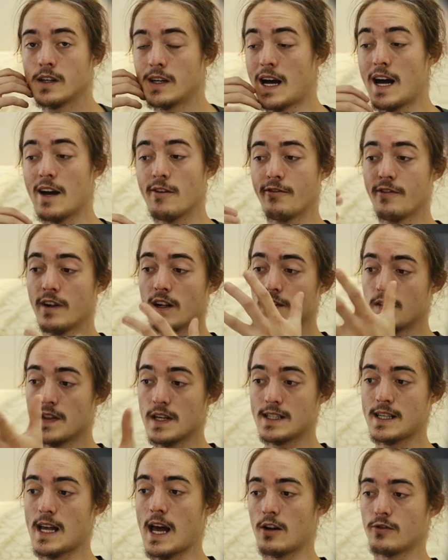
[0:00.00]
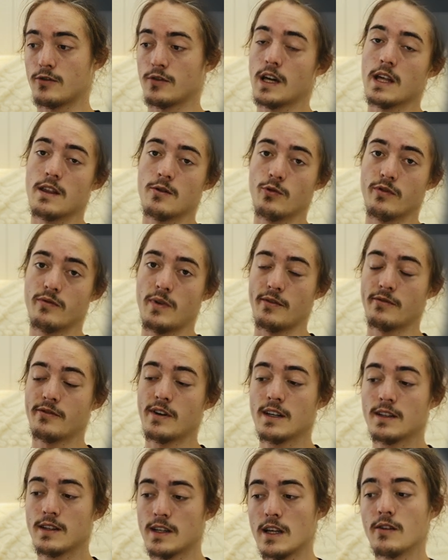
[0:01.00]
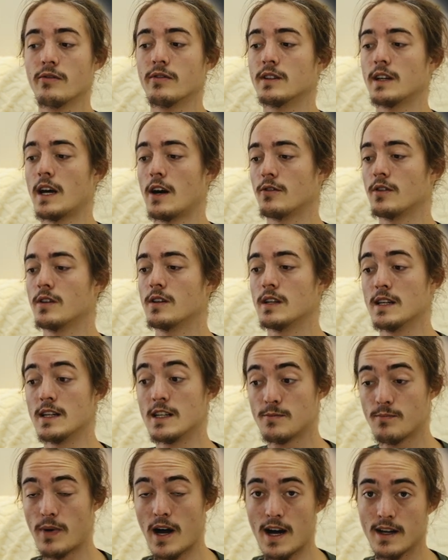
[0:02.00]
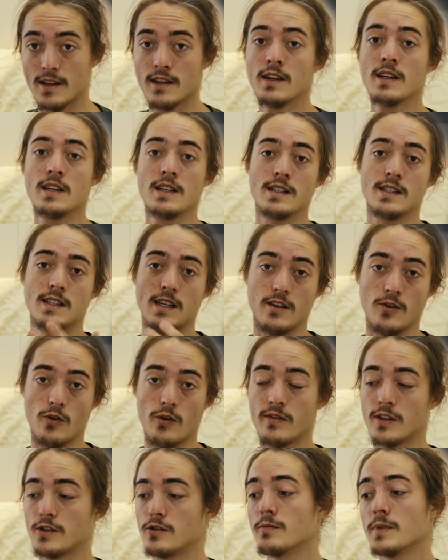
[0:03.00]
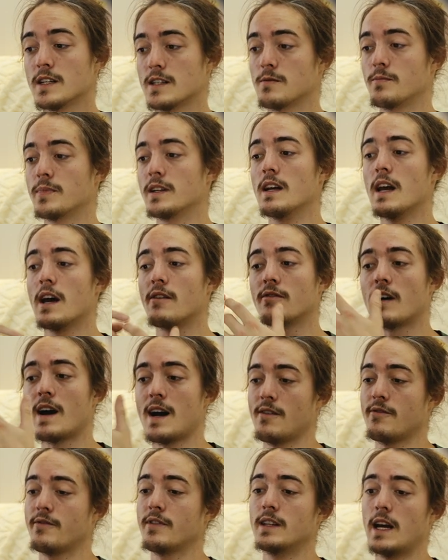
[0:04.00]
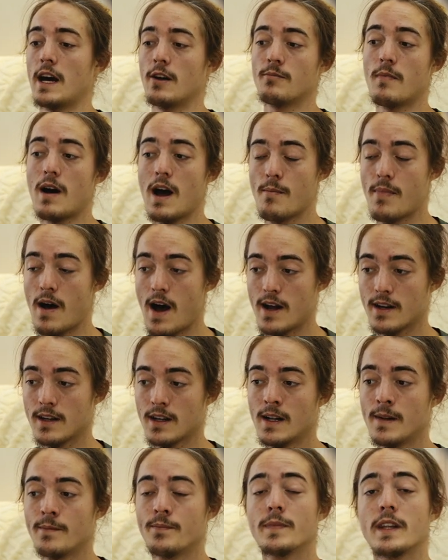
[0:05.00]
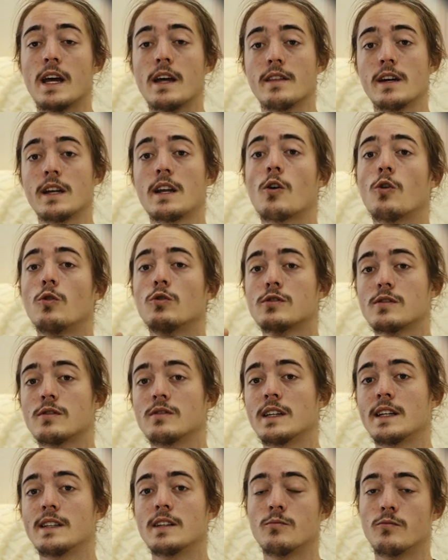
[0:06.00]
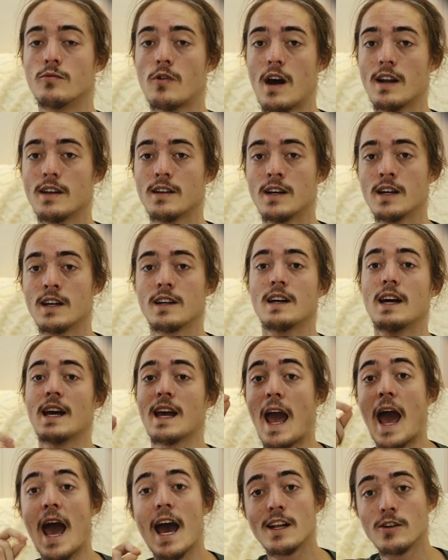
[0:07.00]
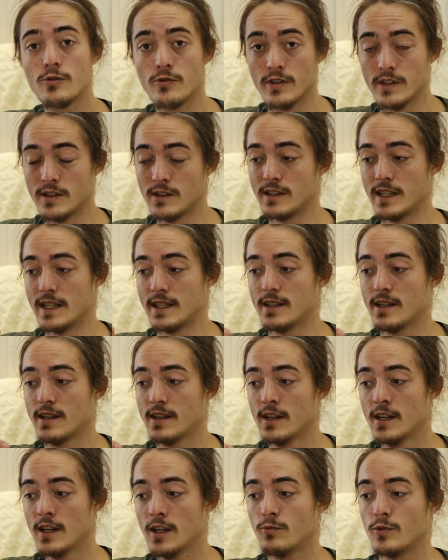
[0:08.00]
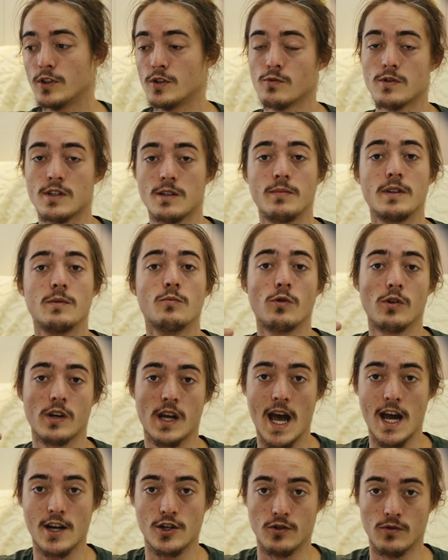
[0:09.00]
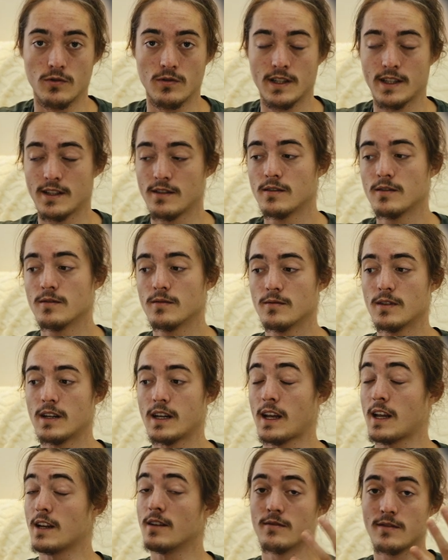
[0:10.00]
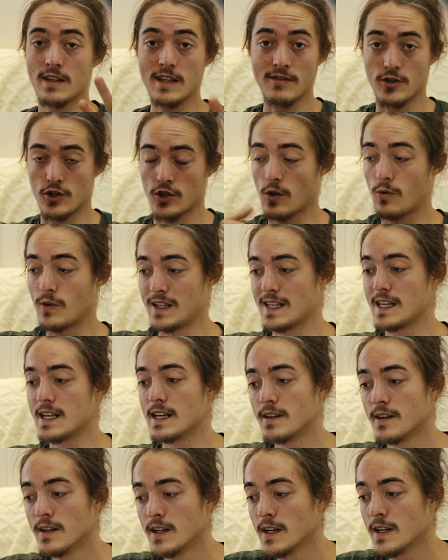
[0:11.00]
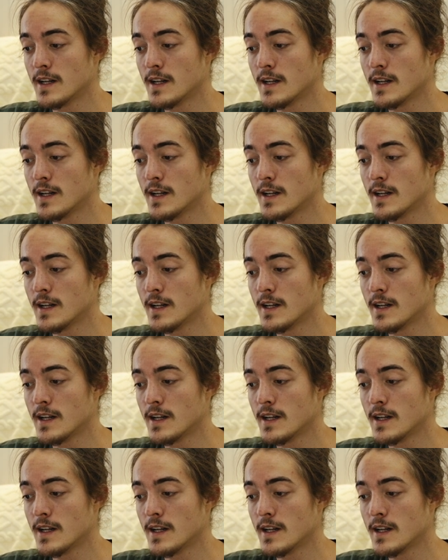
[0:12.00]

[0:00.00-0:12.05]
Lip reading: I filled this out together with my friend. He filled out his part, sent it over to me as a PDF. I filled out my part, and then I also let him write a handwritten letter, which was a bit more casual. I can even show it here.